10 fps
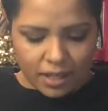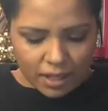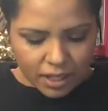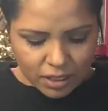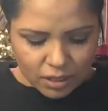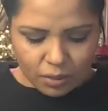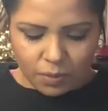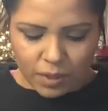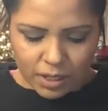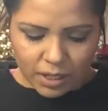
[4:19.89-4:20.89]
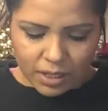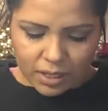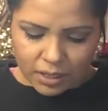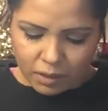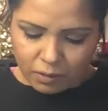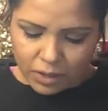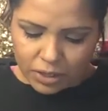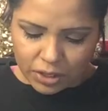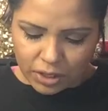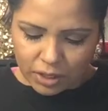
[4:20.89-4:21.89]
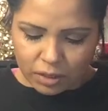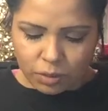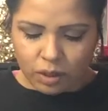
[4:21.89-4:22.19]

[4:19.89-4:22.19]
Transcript: This was originally